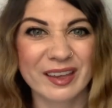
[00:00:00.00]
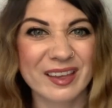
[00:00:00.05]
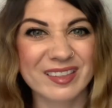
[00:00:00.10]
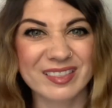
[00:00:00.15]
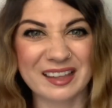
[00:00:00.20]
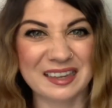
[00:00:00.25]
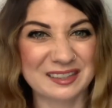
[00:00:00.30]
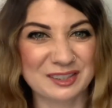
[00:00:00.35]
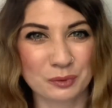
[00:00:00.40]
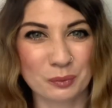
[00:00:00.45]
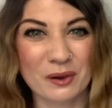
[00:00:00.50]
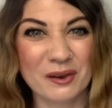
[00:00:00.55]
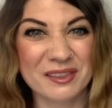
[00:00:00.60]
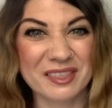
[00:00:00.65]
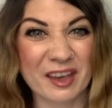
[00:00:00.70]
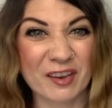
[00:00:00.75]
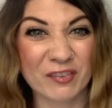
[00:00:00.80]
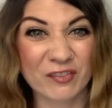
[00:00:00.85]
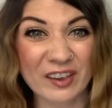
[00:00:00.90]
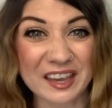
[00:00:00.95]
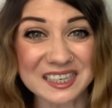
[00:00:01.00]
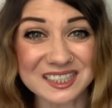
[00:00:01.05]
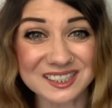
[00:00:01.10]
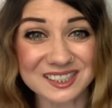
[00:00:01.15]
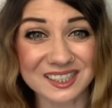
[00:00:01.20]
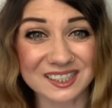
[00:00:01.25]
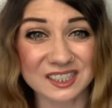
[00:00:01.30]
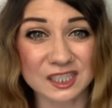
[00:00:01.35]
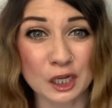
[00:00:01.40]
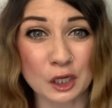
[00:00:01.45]
That's why their
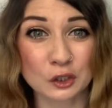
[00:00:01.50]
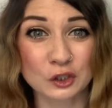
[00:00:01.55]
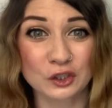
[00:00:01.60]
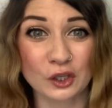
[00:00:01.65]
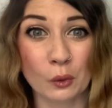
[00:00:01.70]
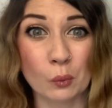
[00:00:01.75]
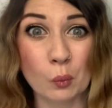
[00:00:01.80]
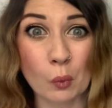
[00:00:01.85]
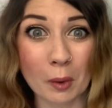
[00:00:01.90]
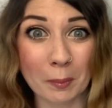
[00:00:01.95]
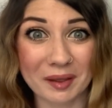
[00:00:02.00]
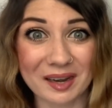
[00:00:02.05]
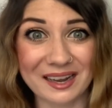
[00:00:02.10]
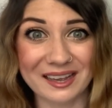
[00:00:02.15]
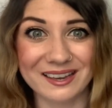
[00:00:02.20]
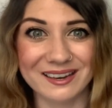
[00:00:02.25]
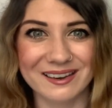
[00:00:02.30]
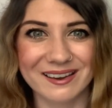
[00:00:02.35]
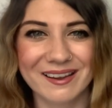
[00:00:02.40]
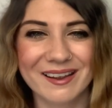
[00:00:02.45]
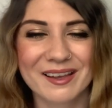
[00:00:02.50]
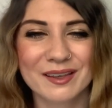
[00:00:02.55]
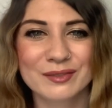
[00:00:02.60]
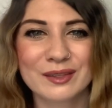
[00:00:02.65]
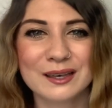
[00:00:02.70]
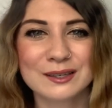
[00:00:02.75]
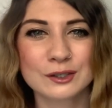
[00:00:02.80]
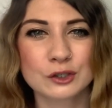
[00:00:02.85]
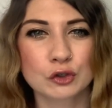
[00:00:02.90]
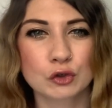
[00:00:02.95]
faces look so wobbly.
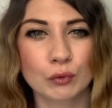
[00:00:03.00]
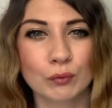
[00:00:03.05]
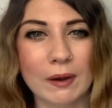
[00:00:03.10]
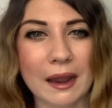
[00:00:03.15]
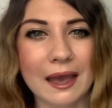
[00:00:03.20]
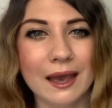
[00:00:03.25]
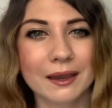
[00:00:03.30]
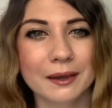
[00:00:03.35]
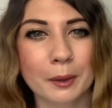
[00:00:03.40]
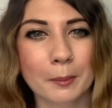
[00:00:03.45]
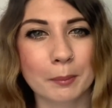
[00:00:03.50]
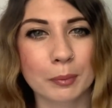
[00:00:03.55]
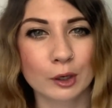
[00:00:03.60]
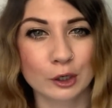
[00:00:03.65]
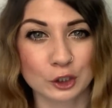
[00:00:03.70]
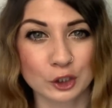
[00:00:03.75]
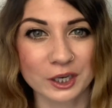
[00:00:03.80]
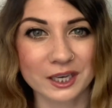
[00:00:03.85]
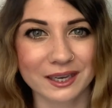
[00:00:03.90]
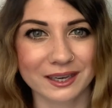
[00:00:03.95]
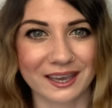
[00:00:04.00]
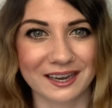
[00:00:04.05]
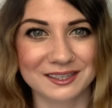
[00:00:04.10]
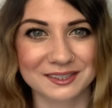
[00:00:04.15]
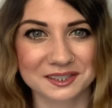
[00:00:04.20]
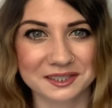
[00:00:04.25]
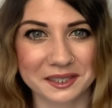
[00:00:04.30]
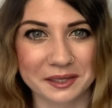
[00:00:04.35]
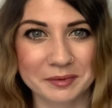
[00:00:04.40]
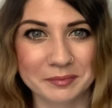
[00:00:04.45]
That's drag pushing
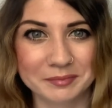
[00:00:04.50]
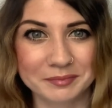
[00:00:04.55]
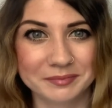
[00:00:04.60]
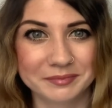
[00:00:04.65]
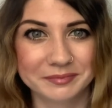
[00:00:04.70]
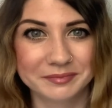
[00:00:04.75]
against them.